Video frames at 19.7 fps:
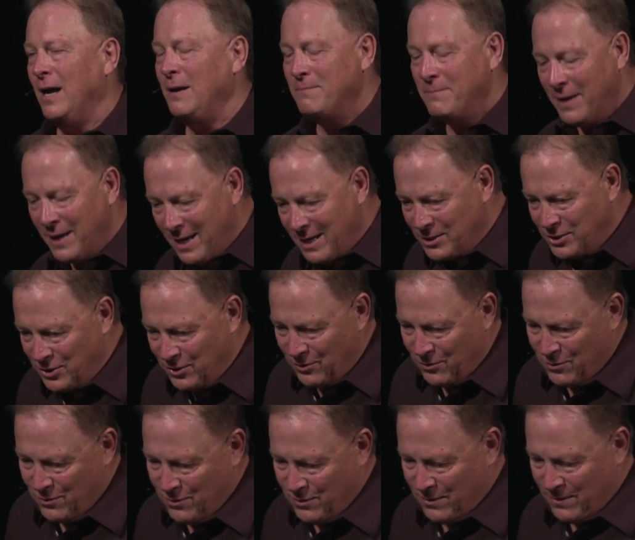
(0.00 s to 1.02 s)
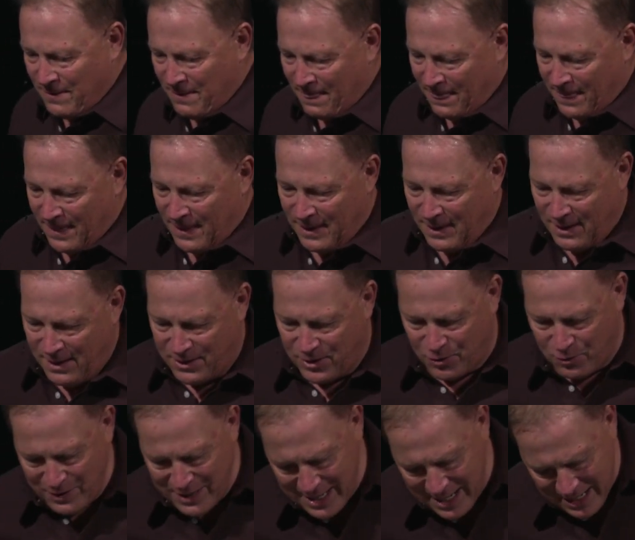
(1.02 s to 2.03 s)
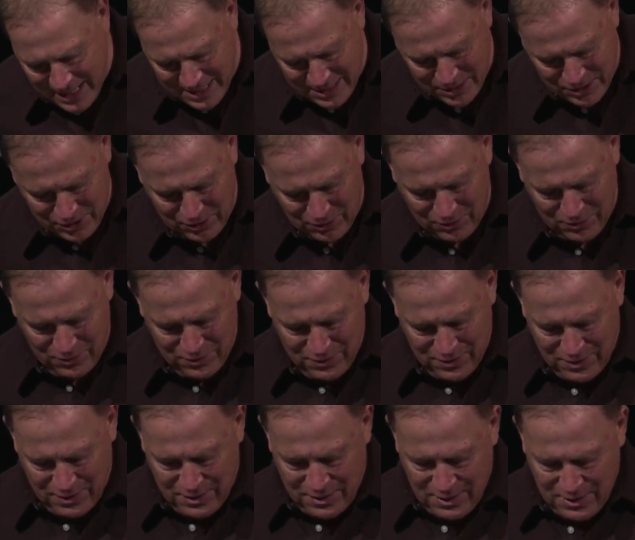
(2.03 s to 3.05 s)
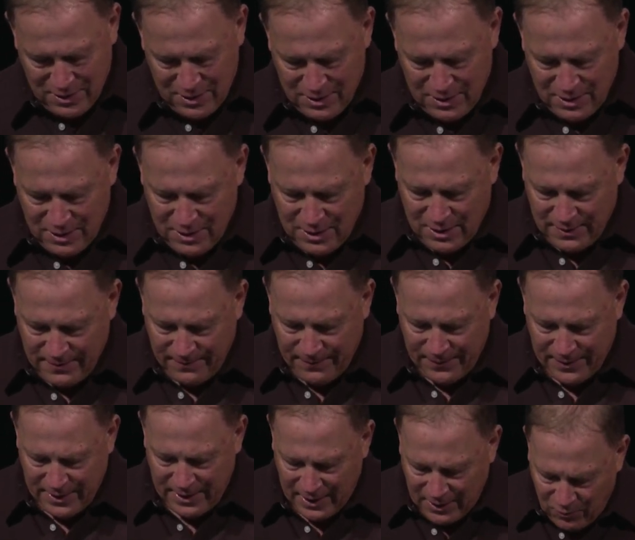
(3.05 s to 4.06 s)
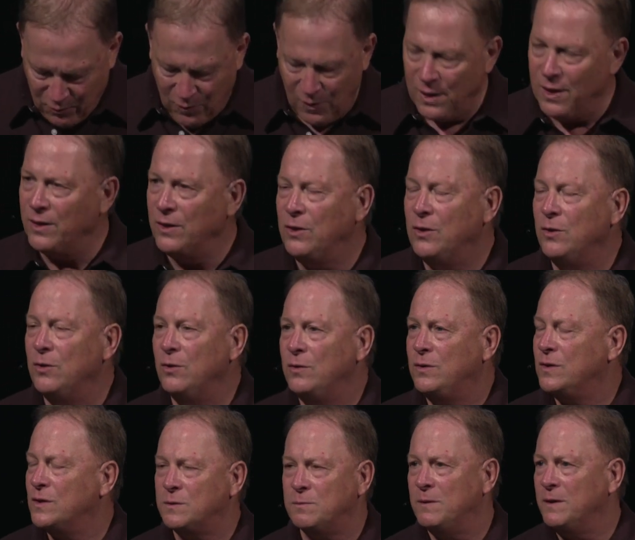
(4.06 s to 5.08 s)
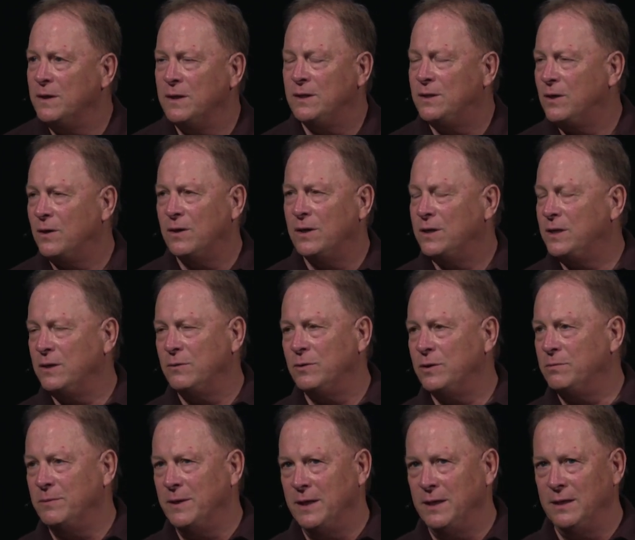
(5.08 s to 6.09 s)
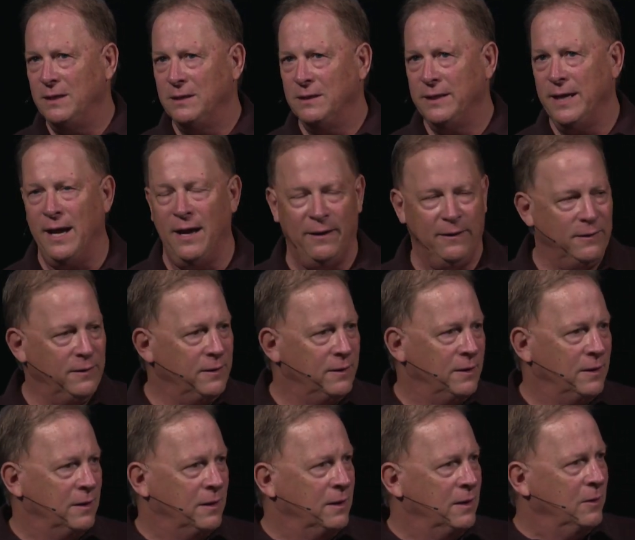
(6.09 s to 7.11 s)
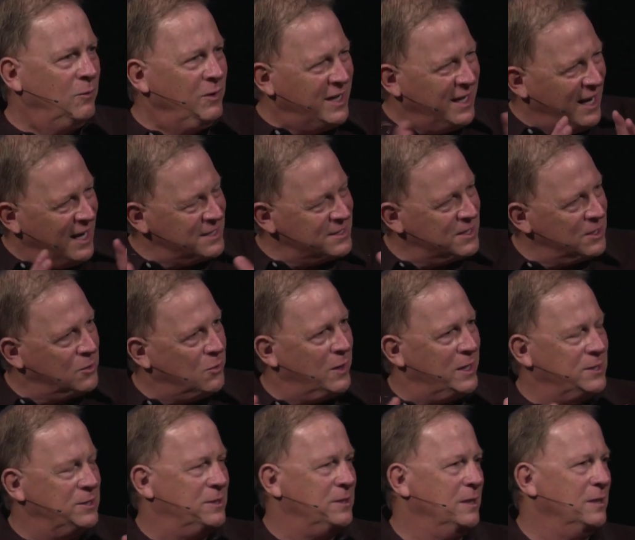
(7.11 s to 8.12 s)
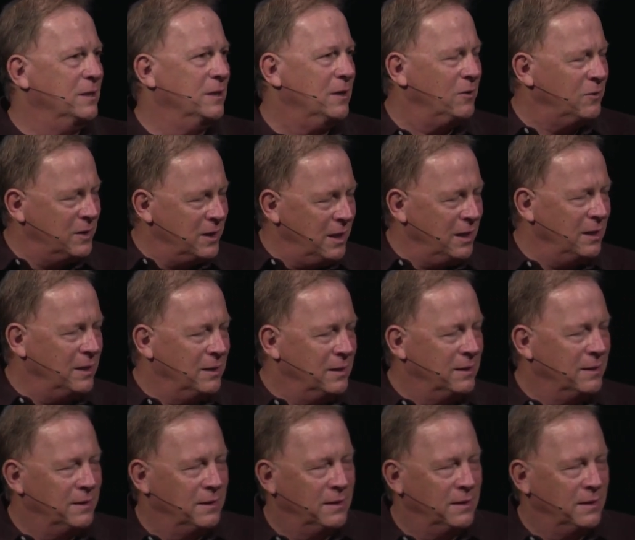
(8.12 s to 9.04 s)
I made you, I created you, and I want you to spend eternity with me. Now, we can ask the question okay,